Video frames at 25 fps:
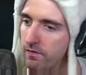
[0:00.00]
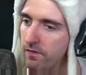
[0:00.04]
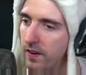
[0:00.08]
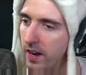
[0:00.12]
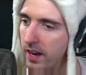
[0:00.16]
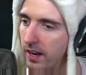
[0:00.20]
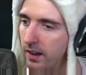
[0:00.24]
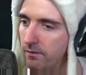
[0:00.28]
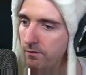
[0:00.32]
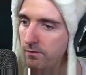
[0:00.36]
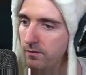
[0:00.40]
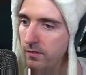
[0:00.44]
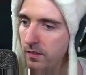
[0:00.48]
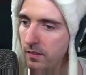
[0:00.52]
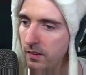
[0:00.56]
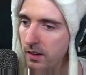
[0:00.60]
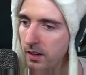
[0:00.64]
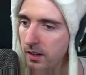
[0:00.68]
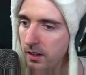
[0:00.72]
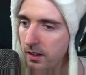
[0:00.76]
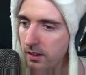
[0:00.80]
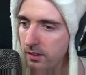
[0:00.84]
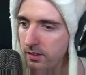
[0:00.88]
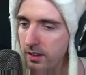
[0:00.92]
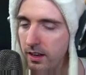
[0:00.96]
fam.
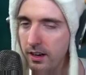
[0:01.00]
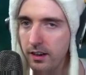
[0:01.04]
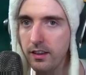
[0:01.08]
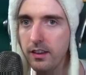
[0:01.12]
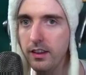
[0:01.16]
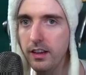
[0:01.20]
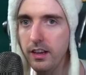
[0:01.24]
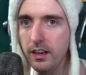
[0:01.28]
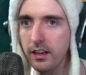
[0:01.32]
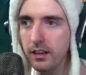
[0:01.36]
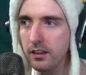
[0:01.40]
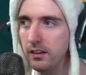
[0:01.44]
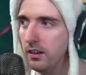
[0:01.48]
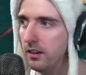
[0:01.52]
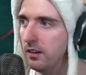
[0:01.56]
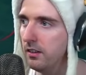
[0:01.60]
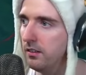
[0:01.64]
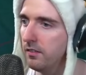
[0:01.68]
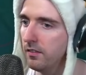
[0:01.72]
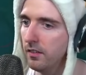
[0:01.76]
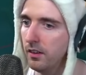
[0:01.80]
Is that a thing, huh?